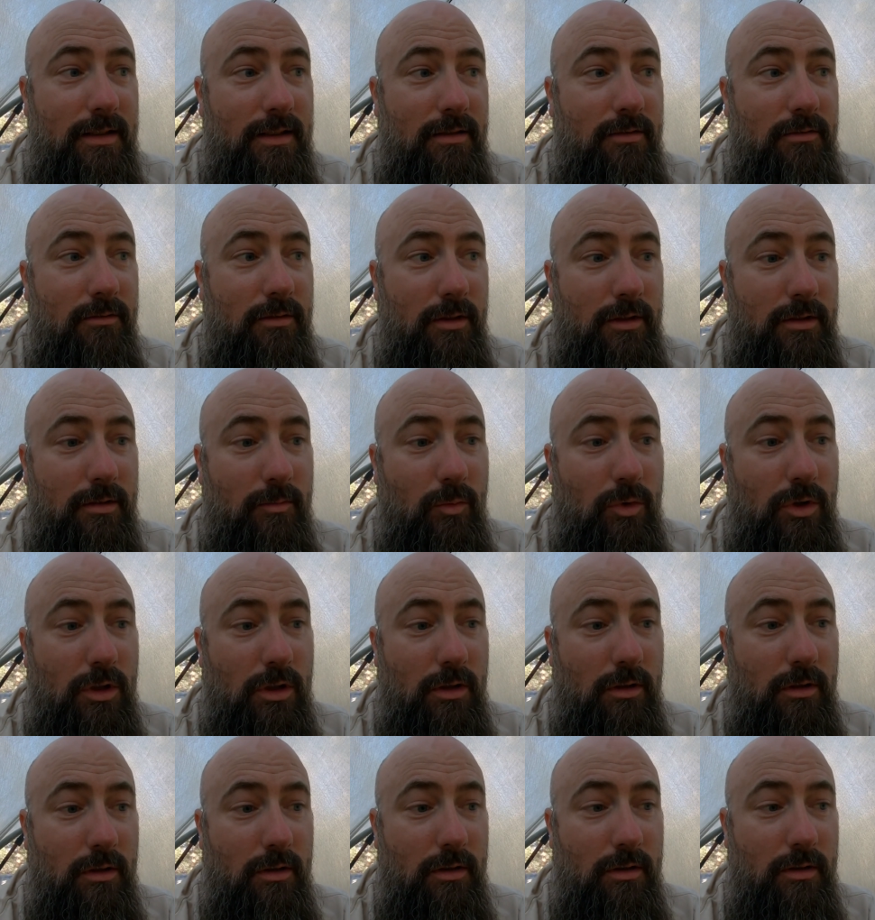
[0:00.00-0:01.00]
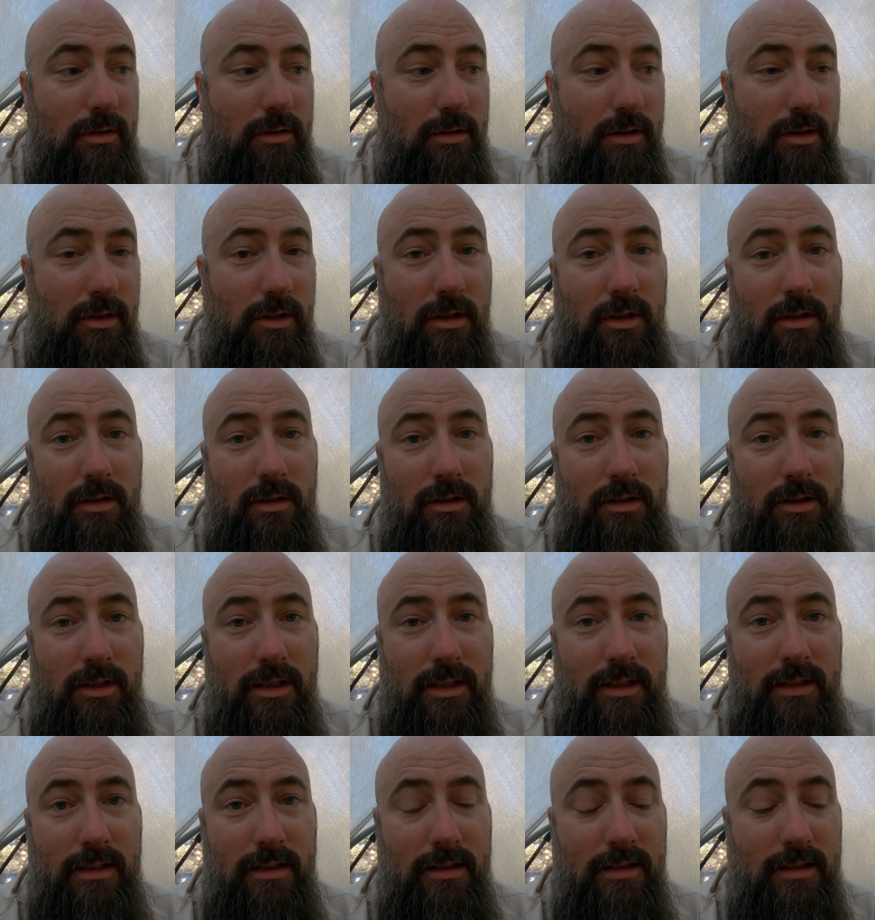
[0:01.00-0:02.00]
drink some water, call it a
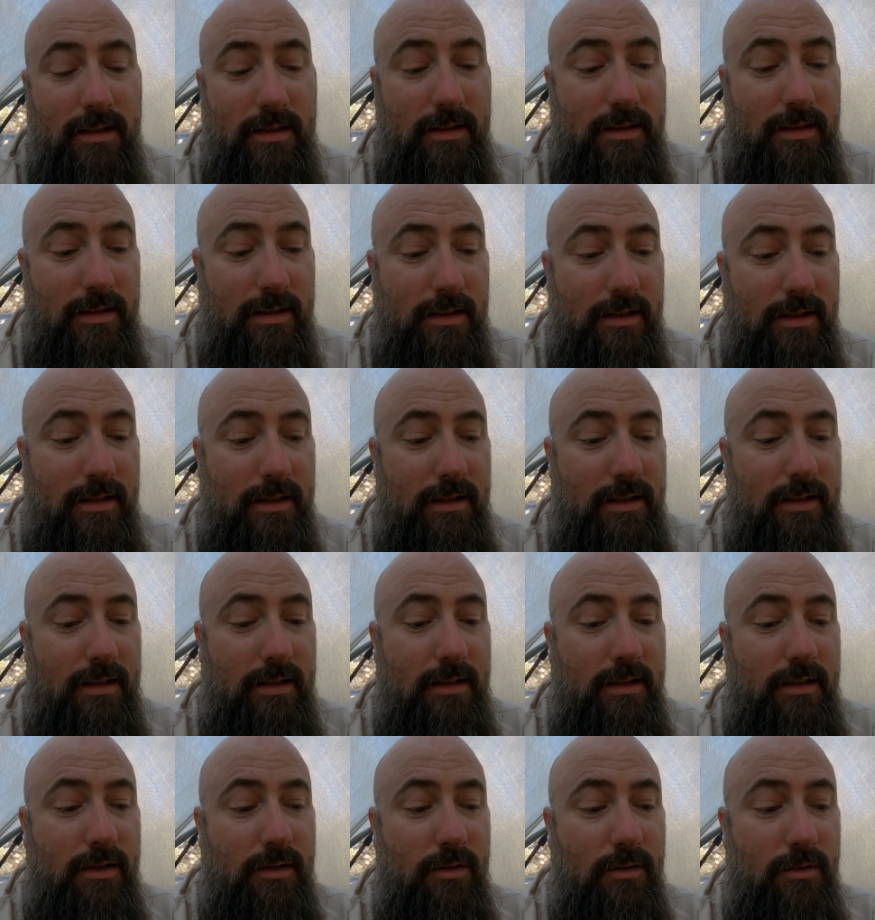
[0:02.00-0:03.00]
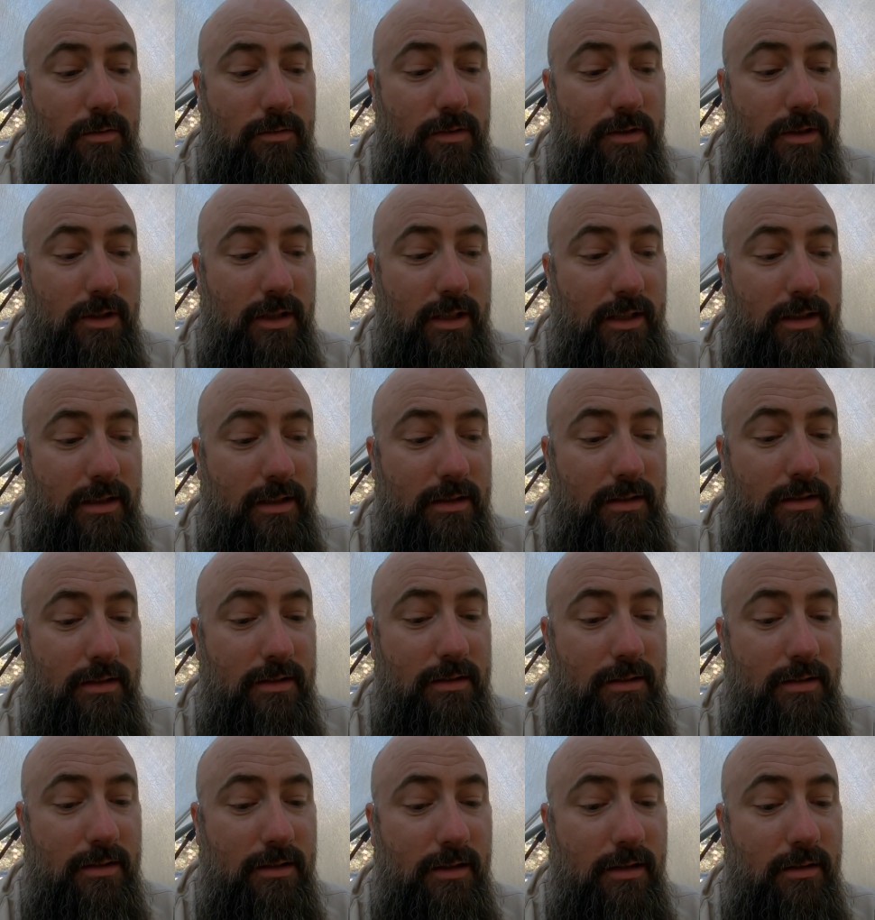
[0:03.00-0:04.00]
night. Hopefully I can
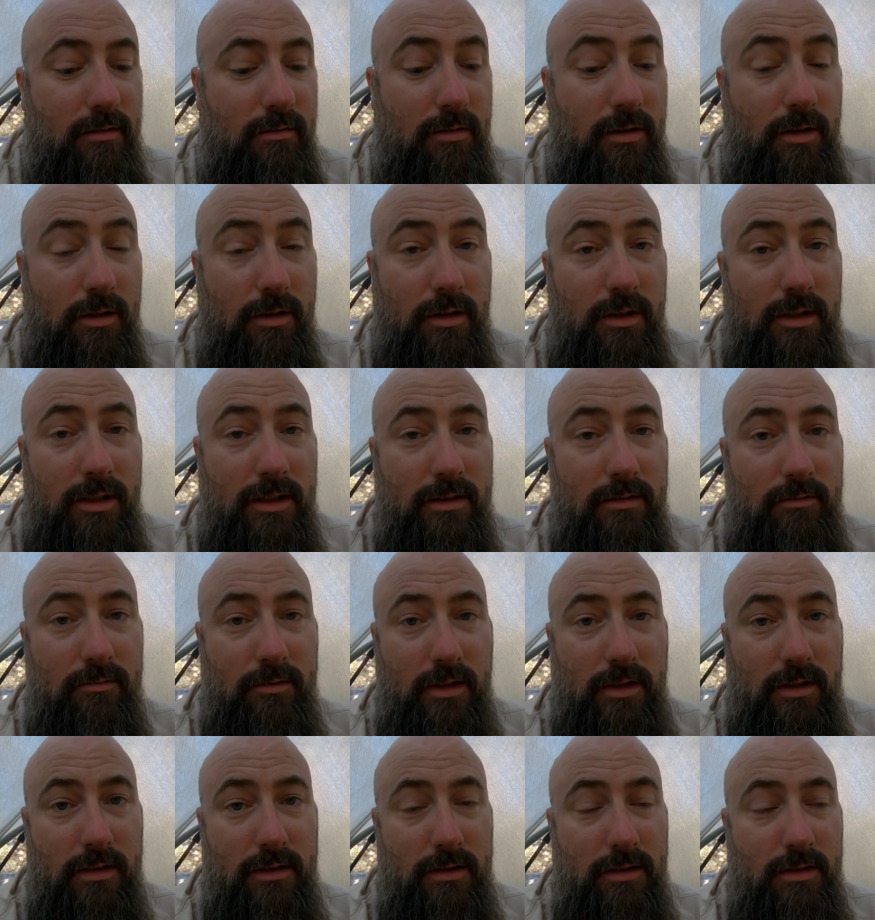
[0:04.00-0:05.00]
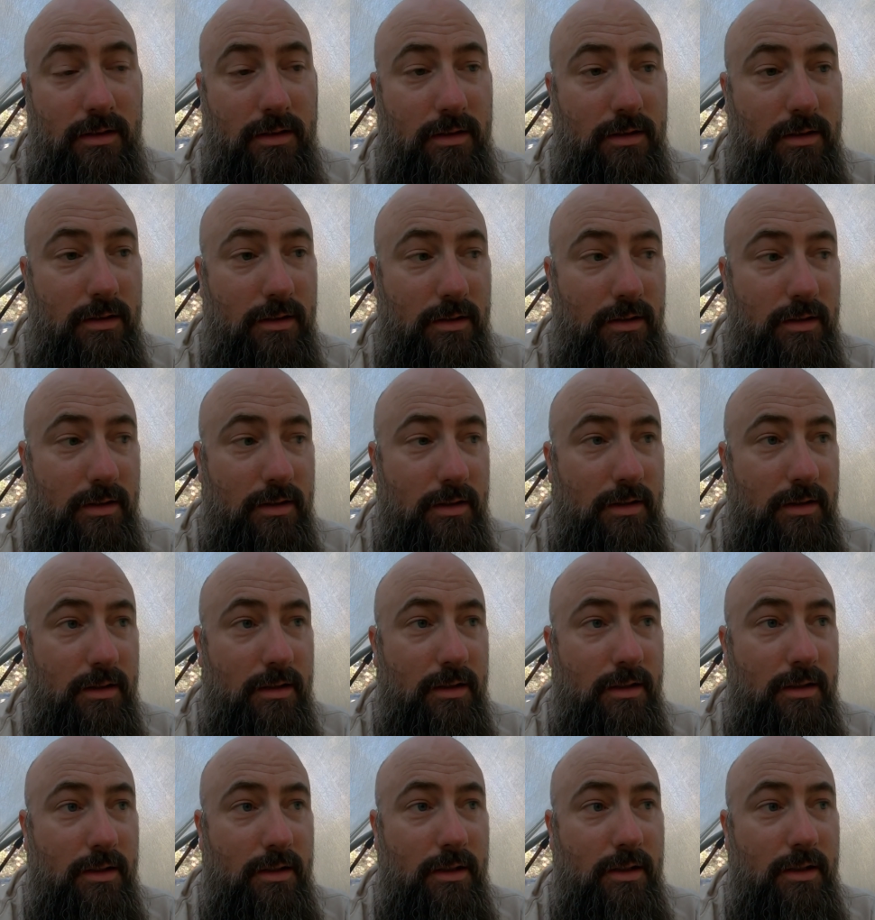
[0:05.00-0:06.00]
get a really good night's rest.
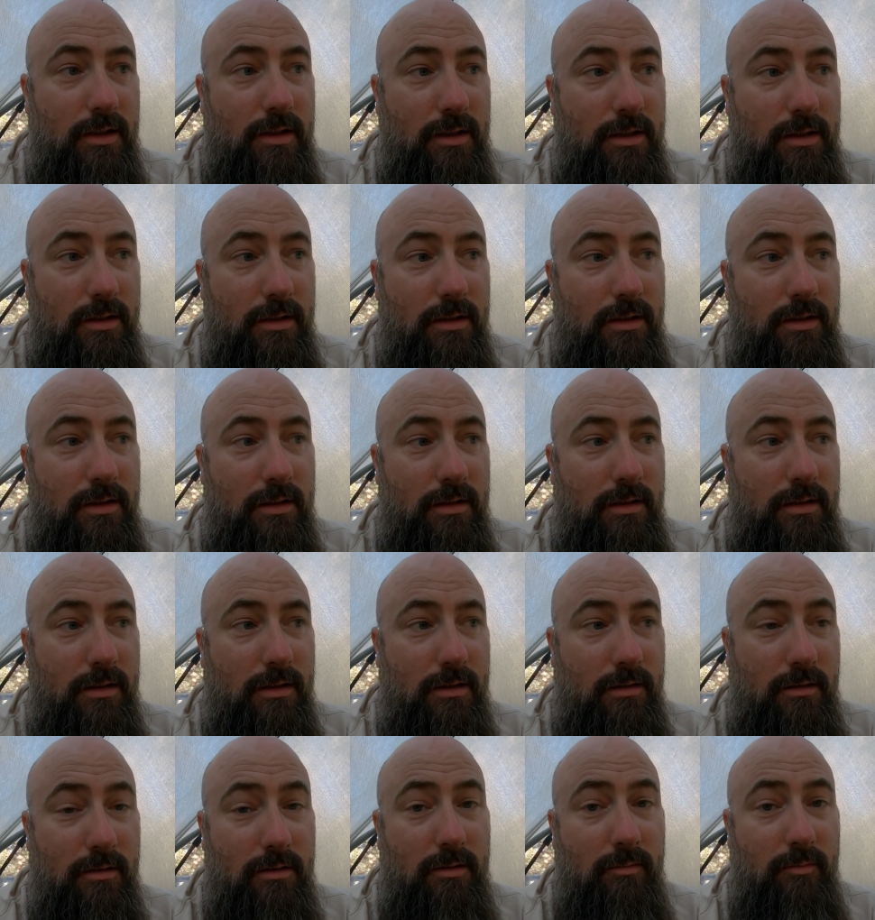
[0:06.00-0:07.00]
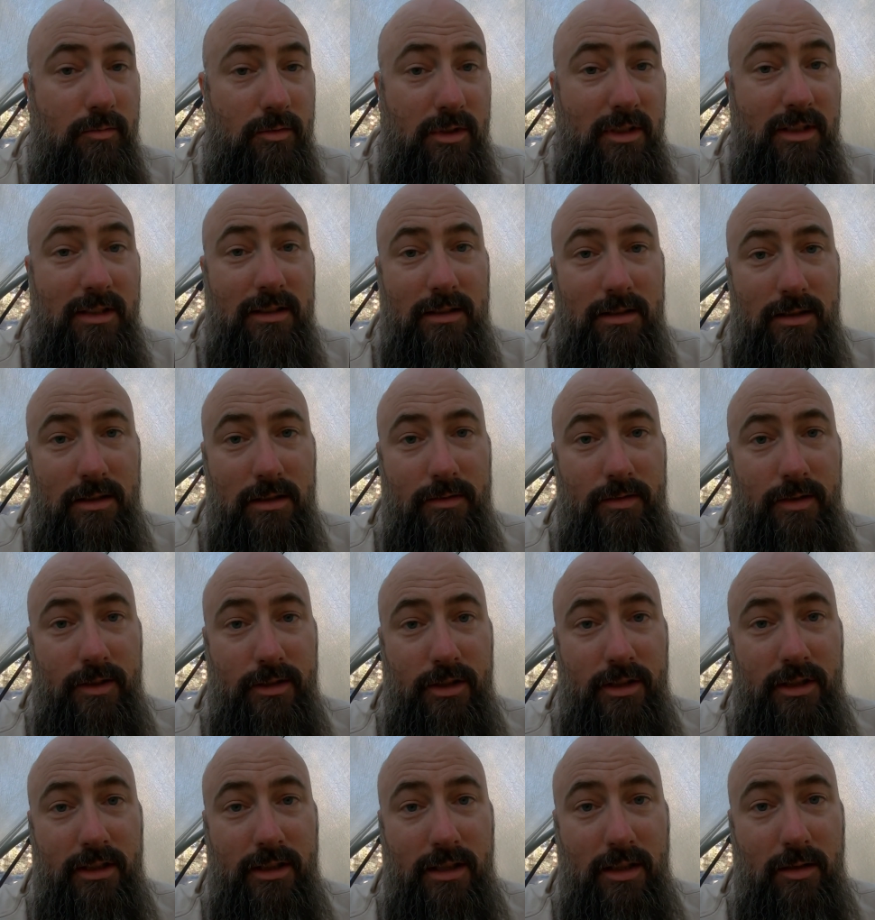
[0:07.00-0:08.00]
And then there's some decent
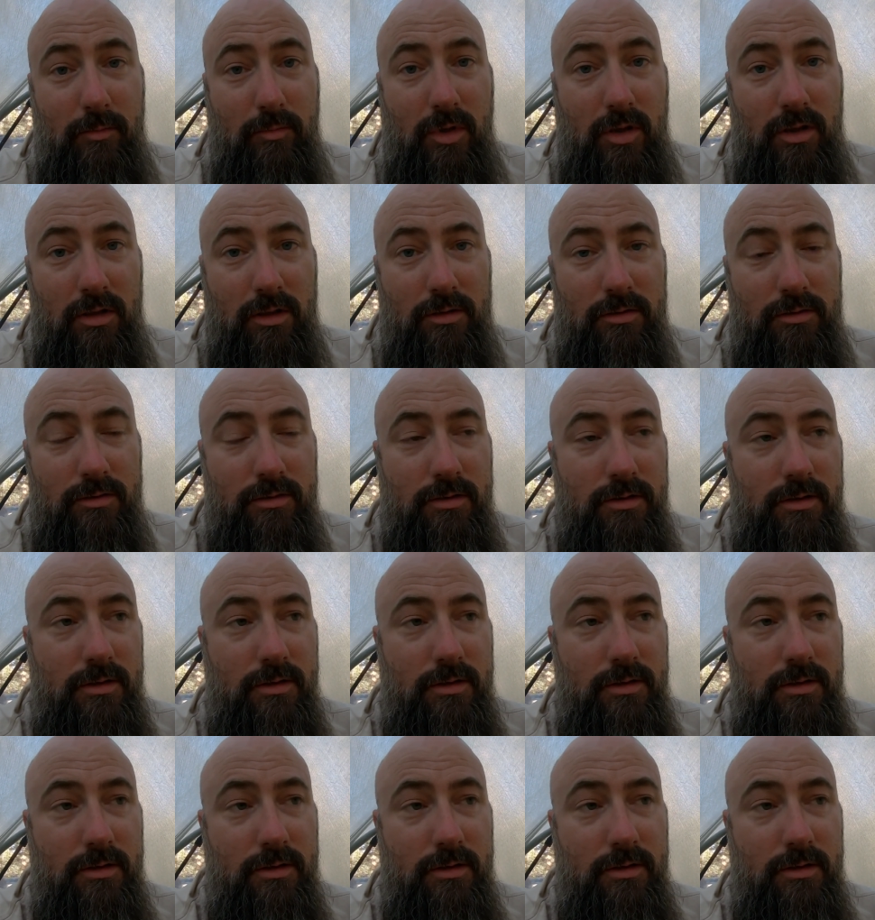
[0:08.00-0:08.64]
elevation gain tomorrow.